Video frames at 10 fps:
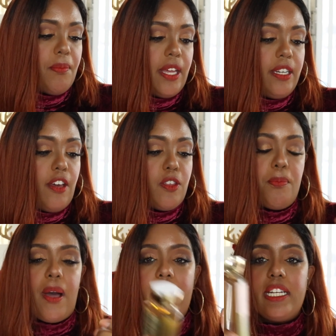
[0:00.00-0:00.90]
up another
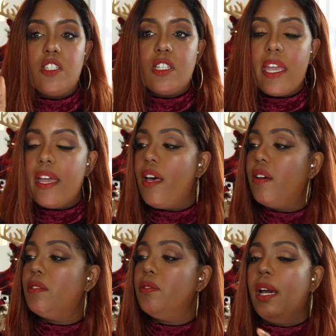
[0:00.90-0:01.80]
body
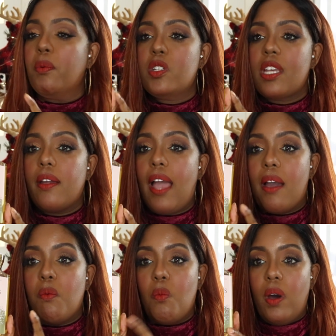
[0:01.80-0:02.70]
gel. Ooh, I wish I,
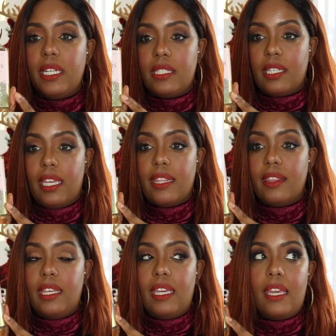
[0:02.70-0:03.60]
I wanted to
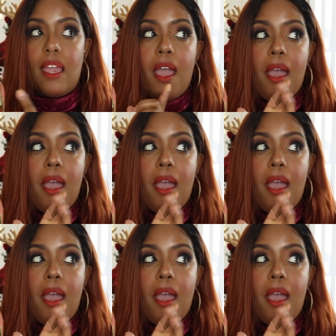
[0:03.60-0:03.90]
get the